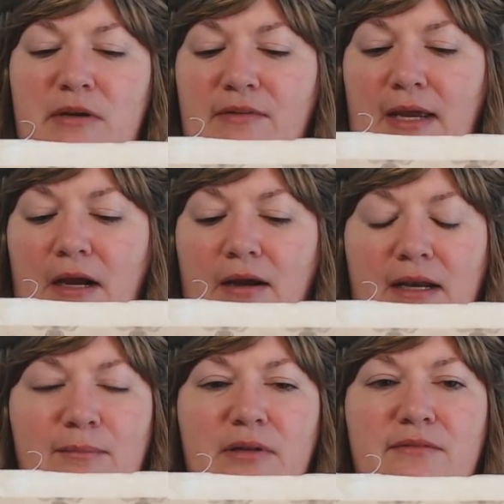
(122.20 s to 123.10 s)
Hare, and
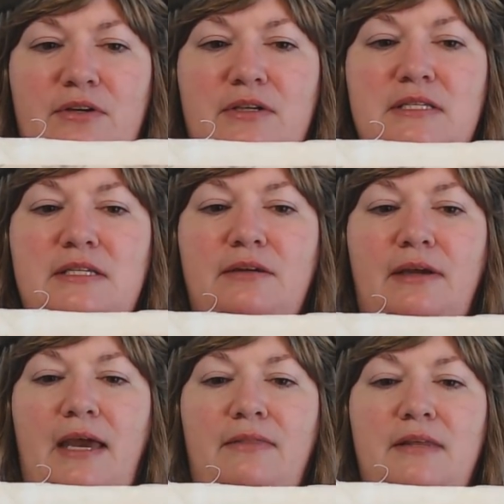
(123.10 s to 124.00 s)
I believe you can still
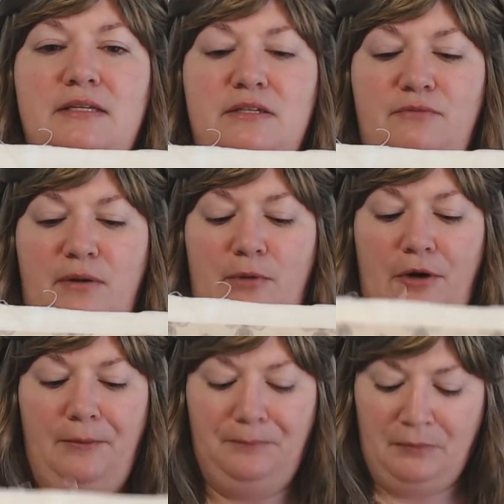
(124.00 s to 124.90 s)
get this from
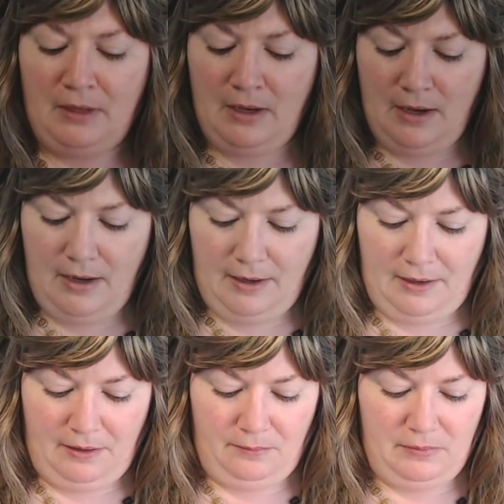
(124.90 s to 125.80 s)
her.
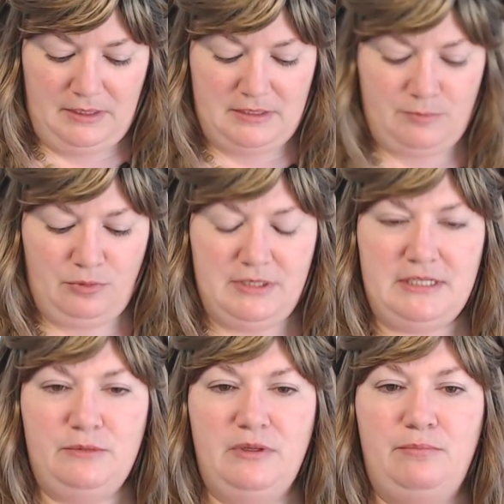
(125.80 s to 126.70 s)
But it's
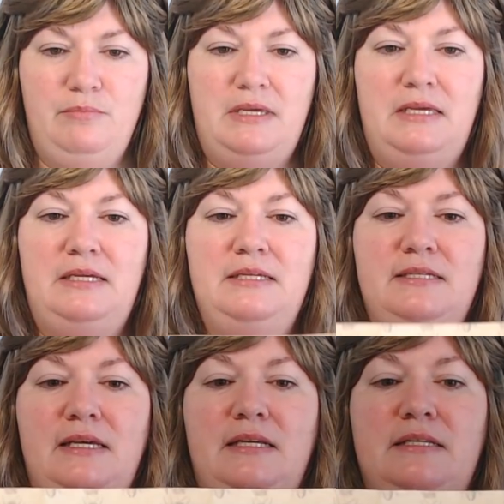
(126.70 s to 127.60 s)
printed with
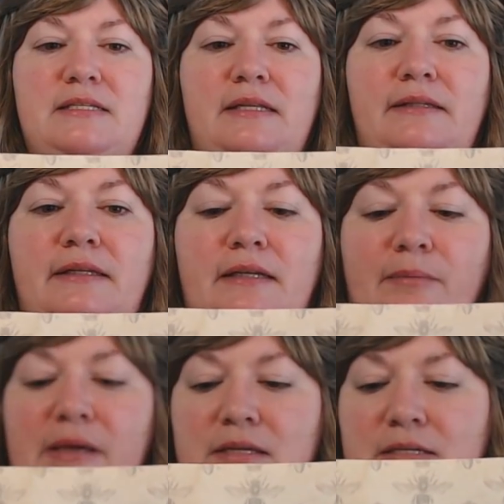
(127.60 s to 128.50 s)
bees, and it's a little
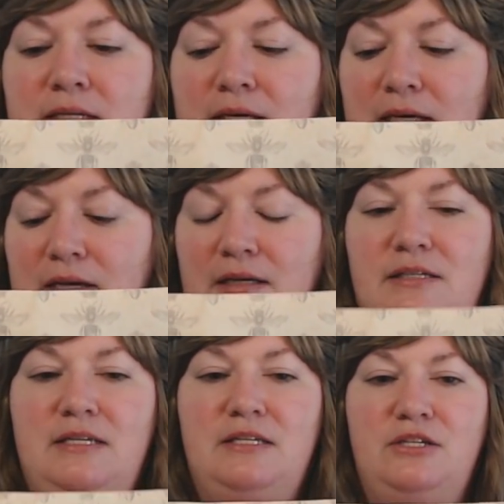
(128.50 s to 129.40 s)
bit
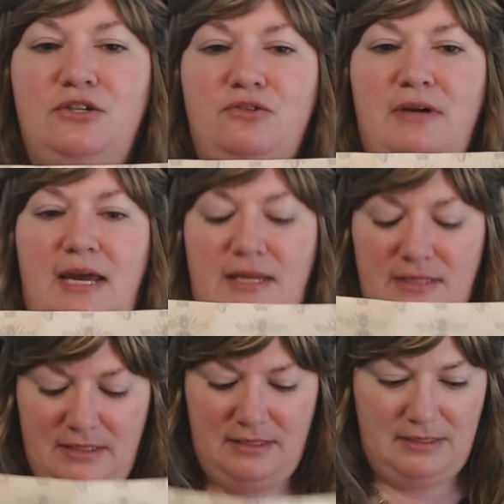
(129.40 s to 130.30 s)

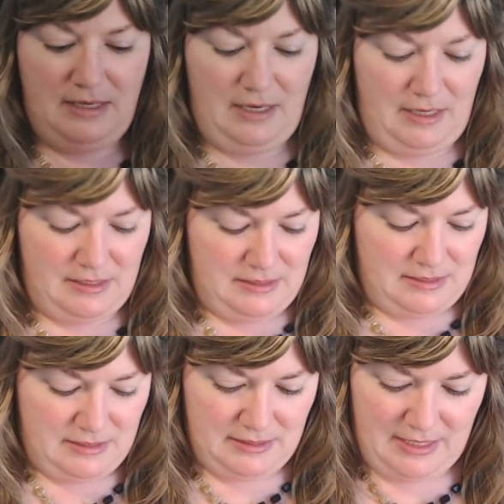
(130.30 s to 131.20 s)
distressed and
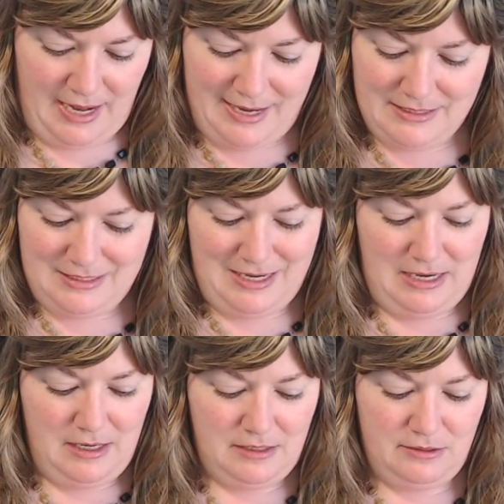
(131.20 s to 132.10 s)

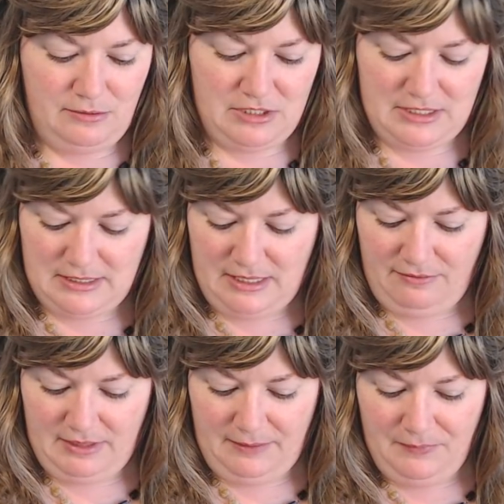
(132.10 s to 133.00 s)
antiqued, which is lovely.